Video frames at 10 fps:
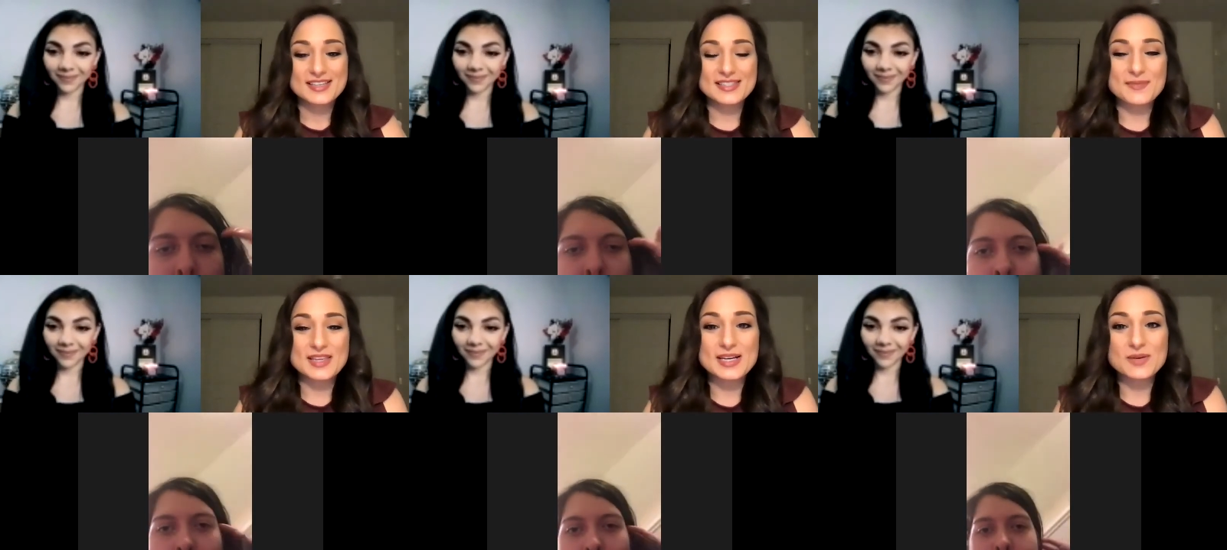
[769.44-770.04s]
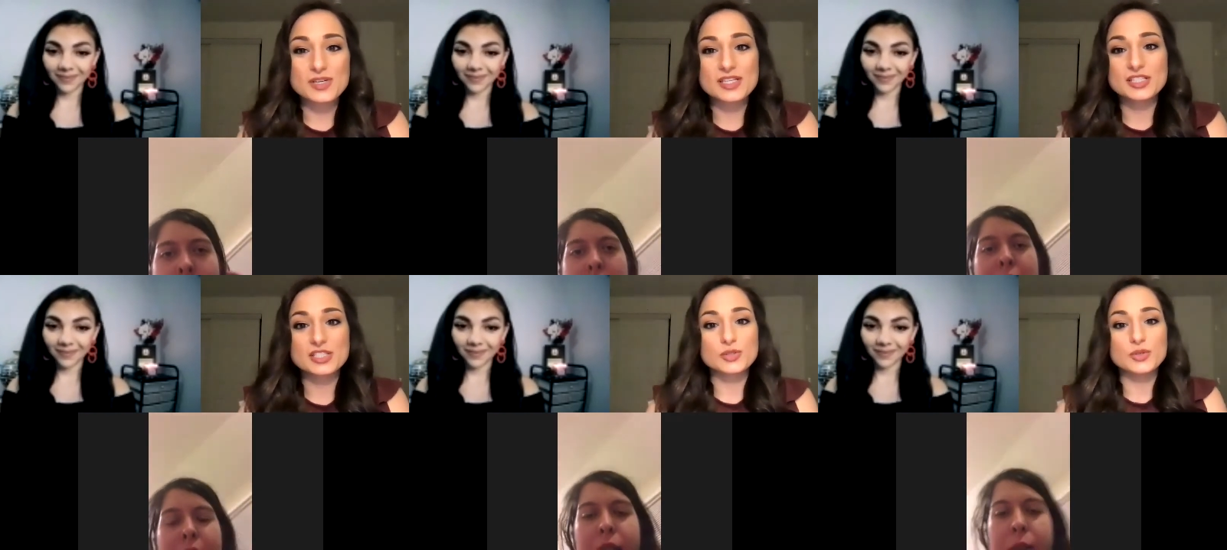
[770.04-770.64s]
Speaker 1: Something I wanted
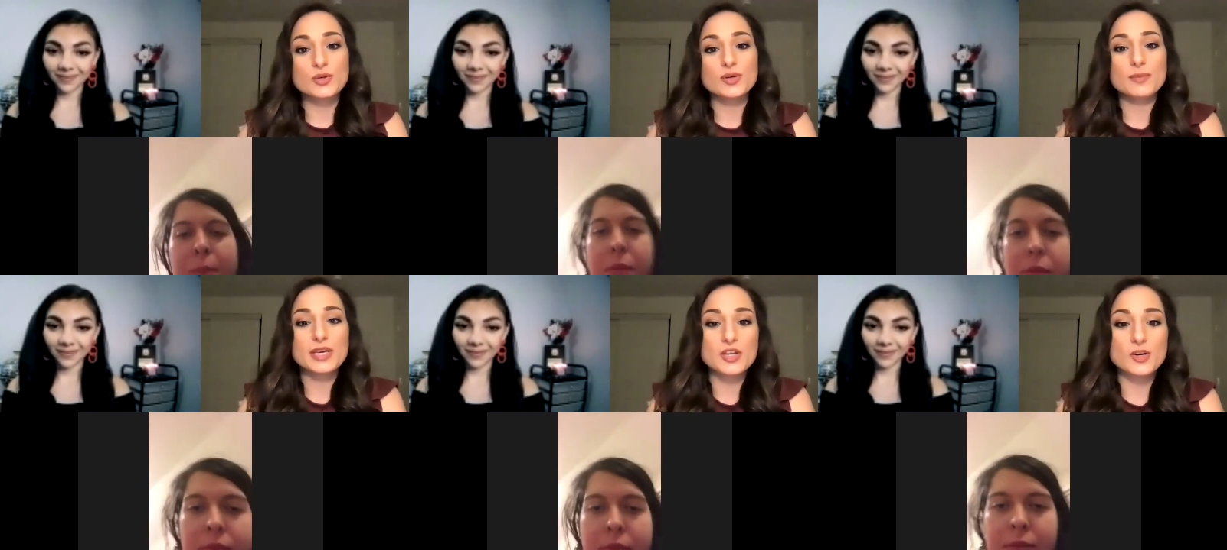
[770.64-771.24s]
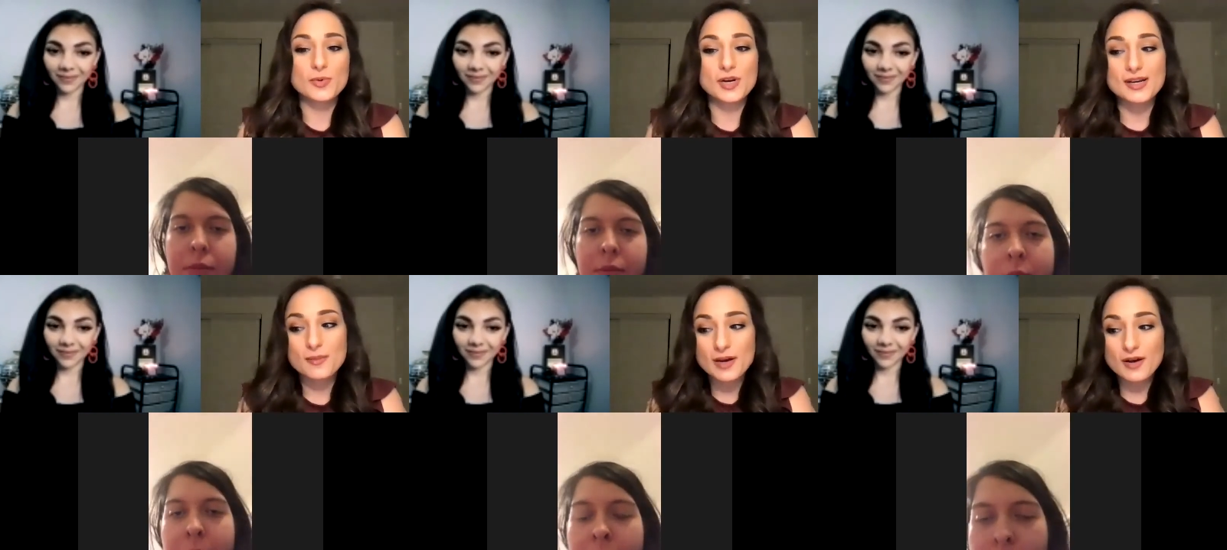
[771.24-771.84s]
to pick your brain
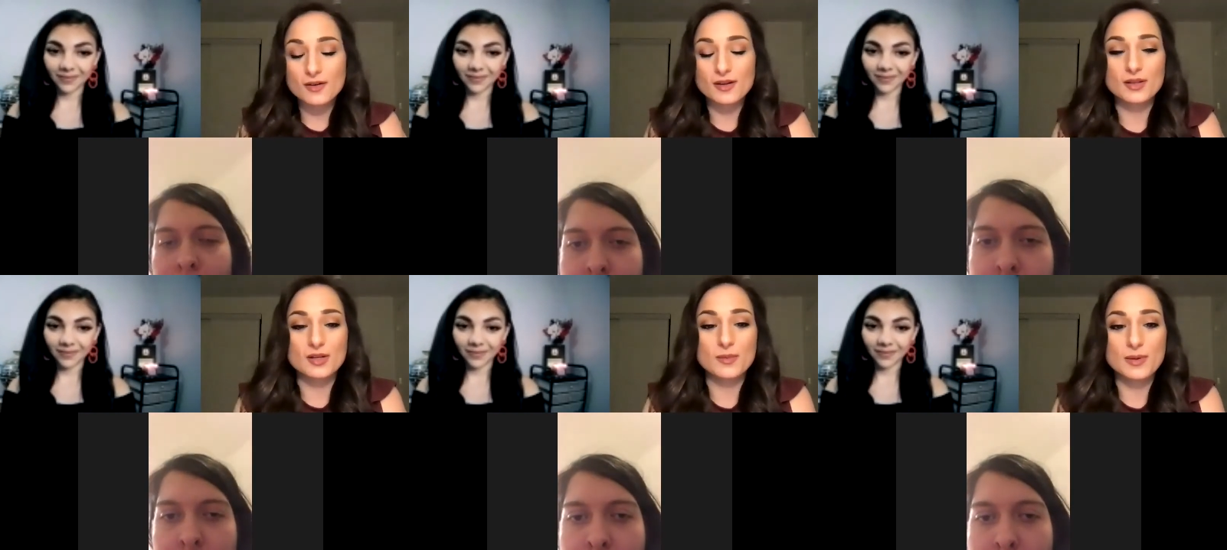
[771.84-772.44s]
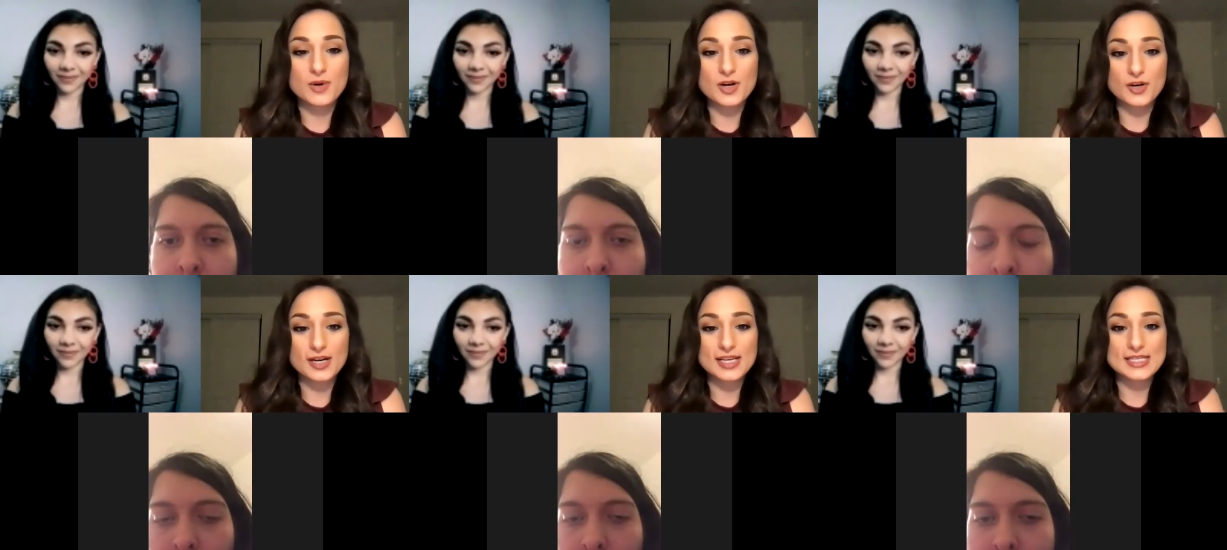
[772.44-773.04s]
about a little bit,
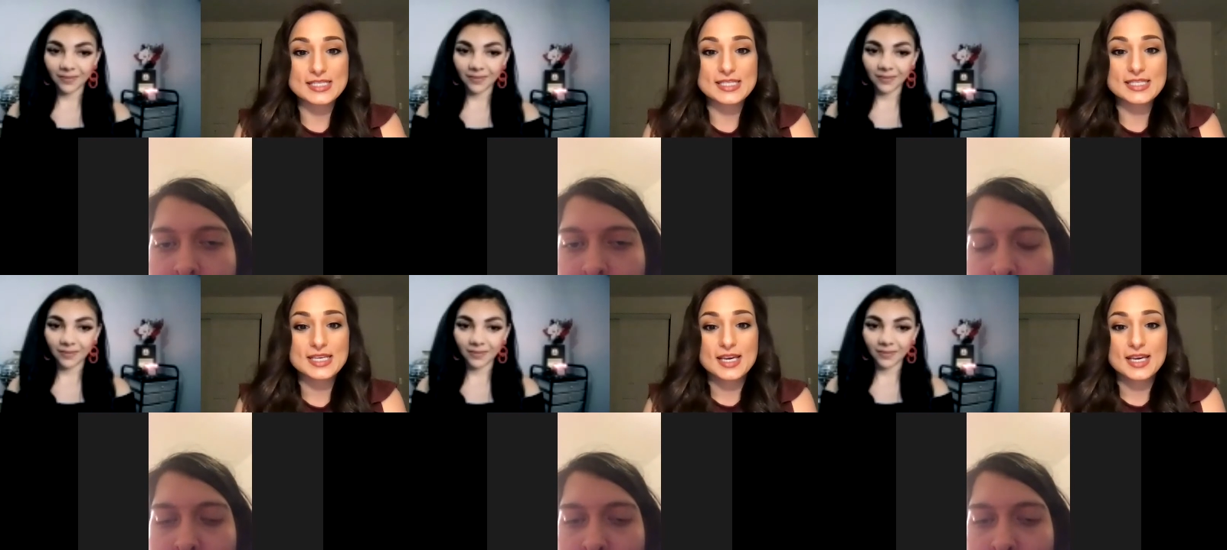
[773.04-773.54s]
Margaret, is